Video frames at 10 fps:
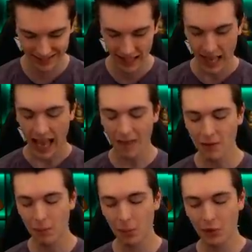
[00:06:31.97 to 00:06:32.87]
How many
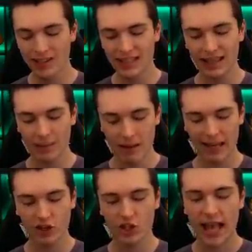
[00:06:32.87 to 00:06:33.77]
people can say they
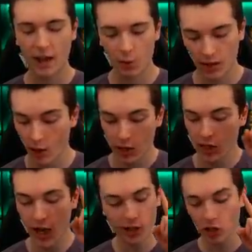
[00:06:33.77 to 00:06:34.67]
managed that one?
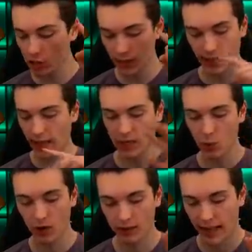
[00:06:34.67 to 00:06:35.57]
Not just like
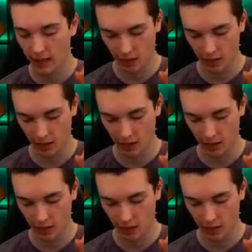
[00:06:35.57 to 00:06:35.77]
anywhere on ladder.